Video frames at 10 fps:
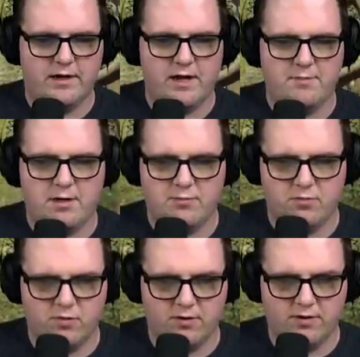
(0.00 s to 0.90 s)
on
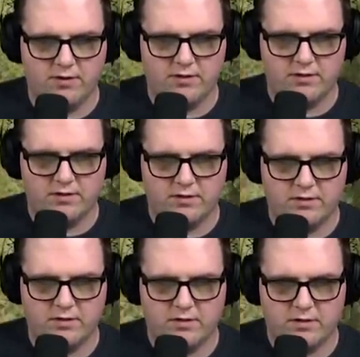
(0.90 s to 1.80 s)
board.
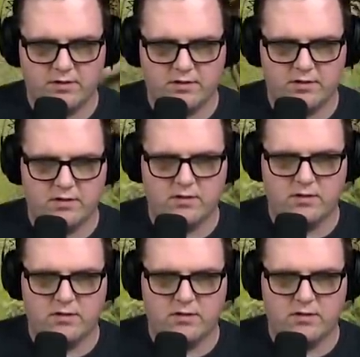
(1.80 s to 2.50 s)
Okay. All right, man.